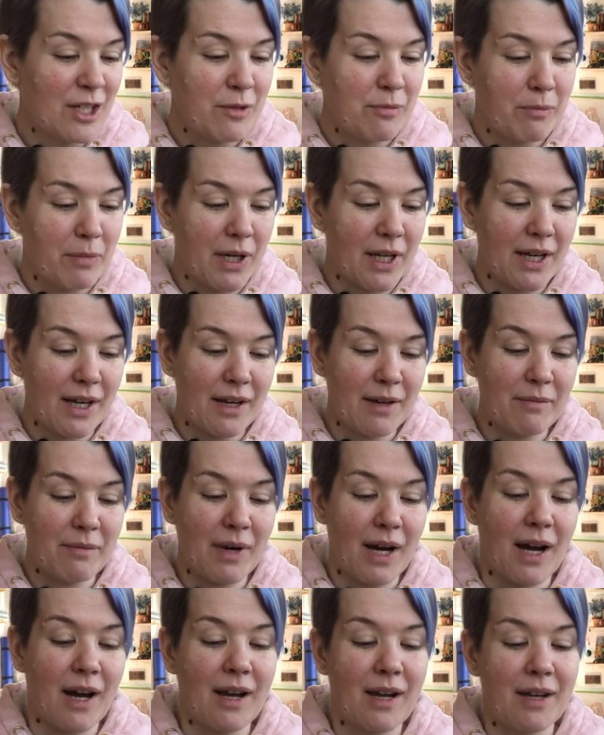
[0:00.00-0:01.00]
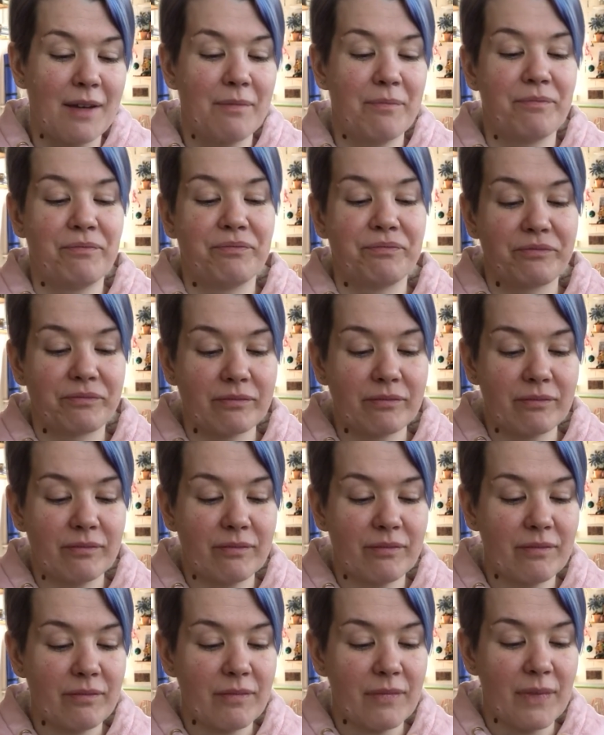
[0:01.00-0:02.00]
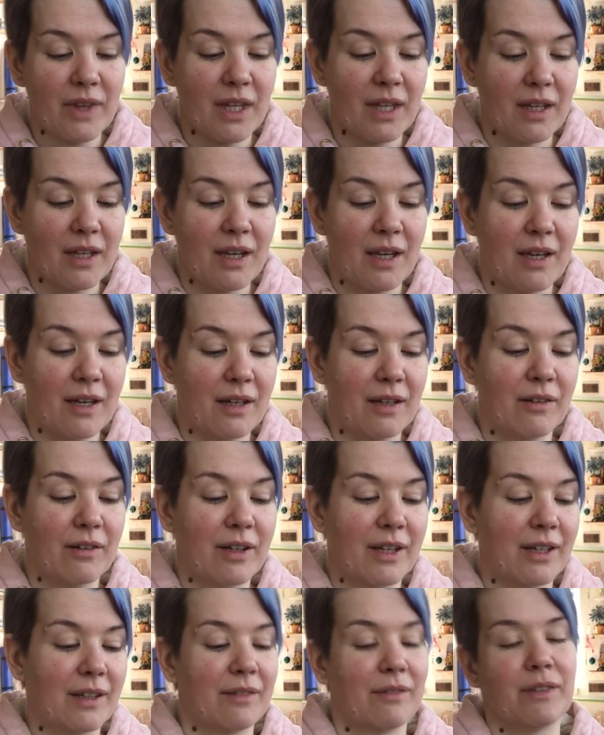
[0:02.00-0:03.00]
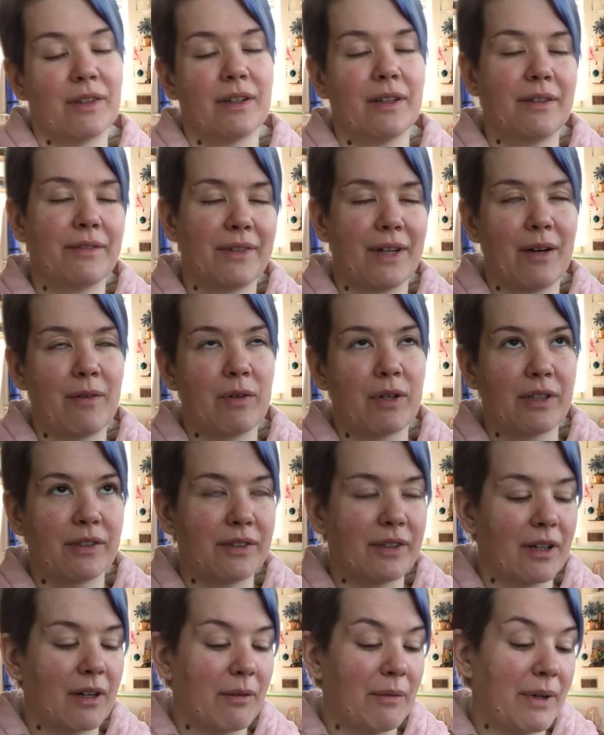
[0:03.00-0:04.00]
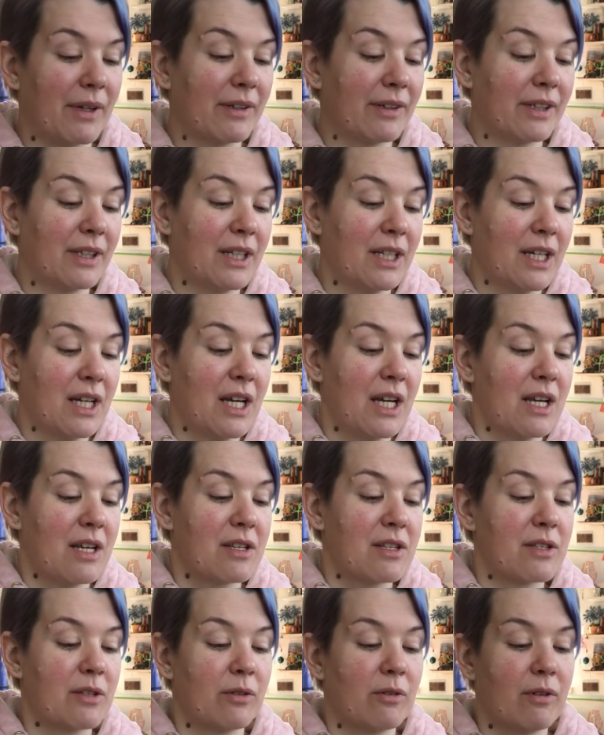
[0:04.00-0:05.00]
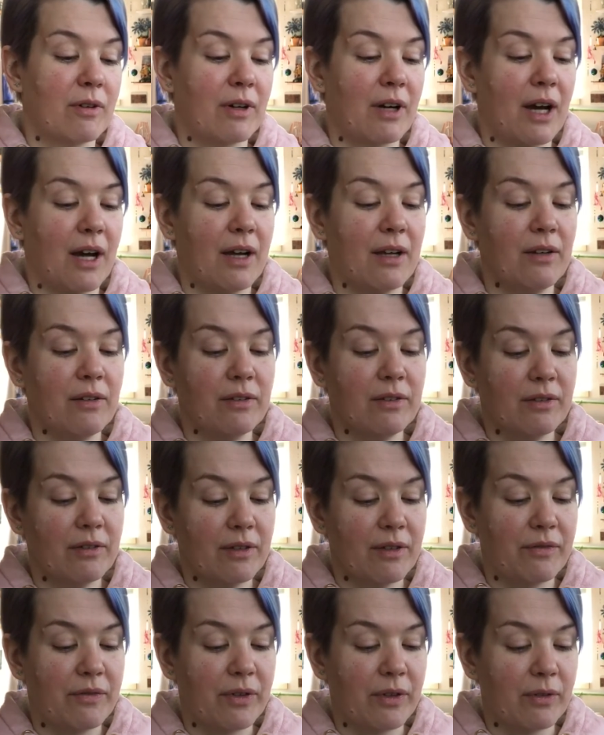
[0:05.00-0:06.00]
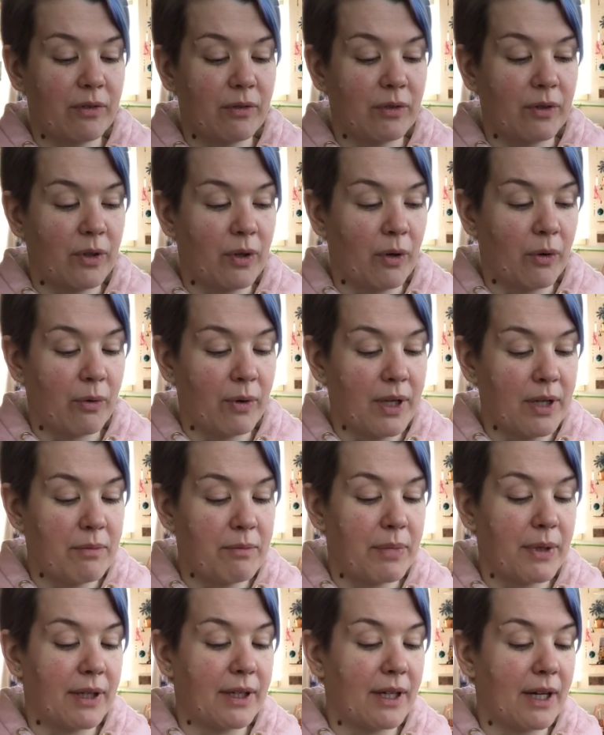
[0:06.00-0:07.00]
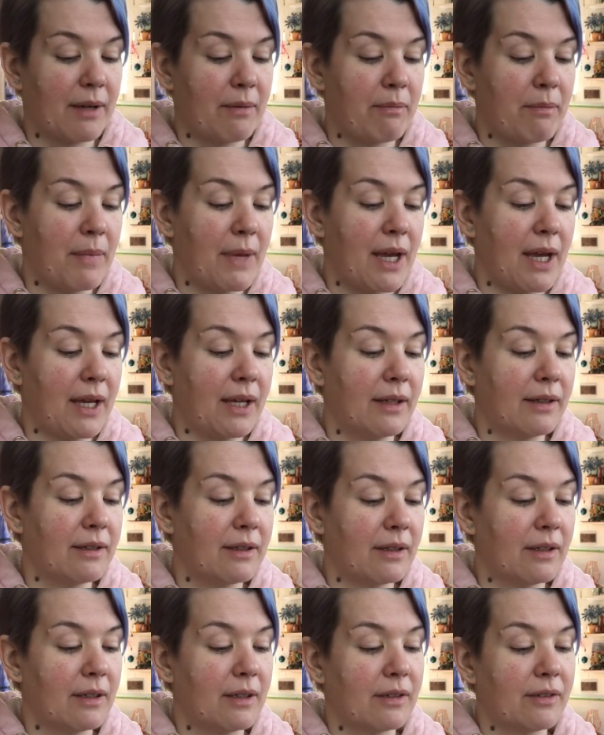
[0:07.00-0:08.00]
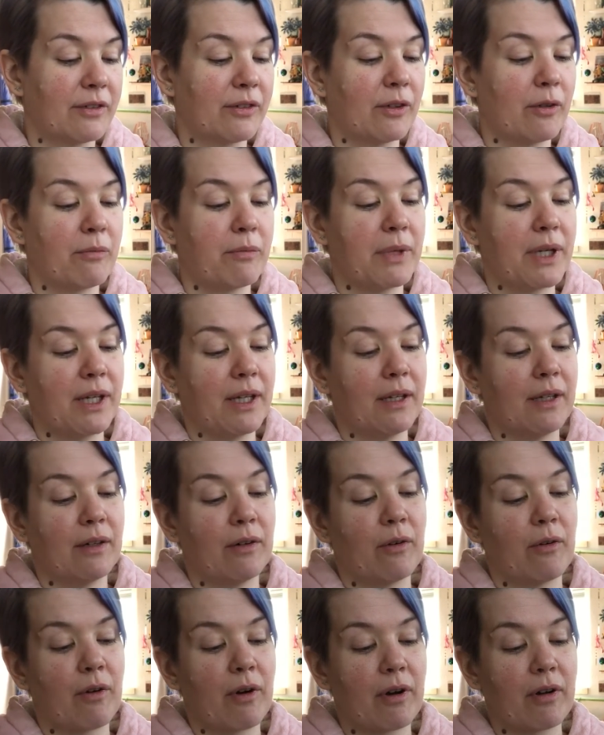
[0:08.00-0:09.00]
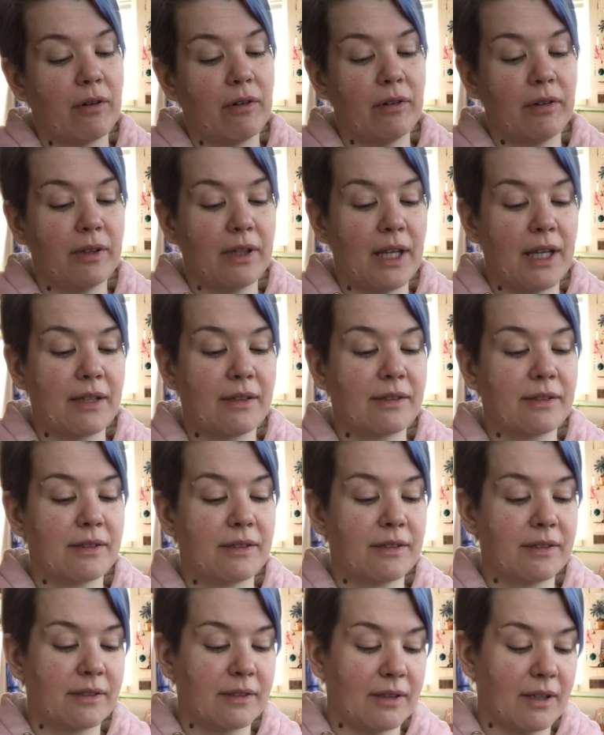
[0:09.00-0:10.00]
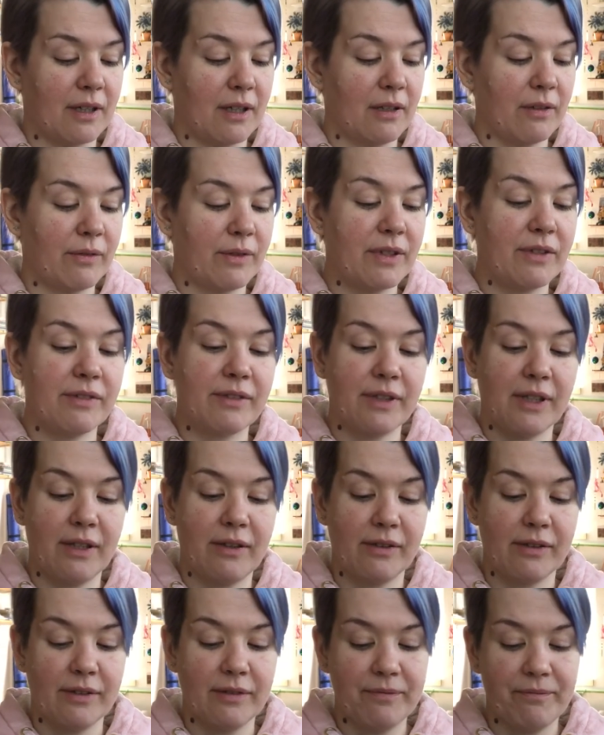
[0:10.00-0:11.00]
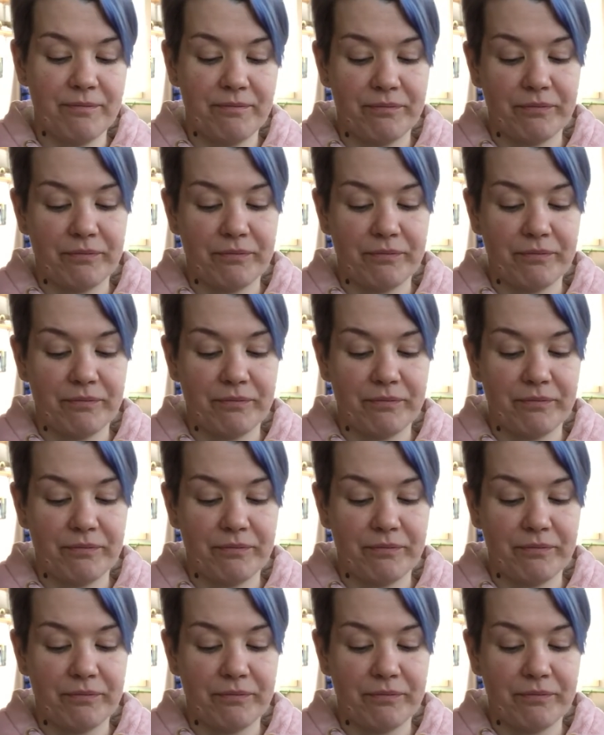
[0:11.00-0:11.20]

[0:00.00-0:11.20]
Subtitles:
But I'm okay, yeah, I want to talk about it. So I don't know if you know it, but I made a zombie oracle last Halloween season.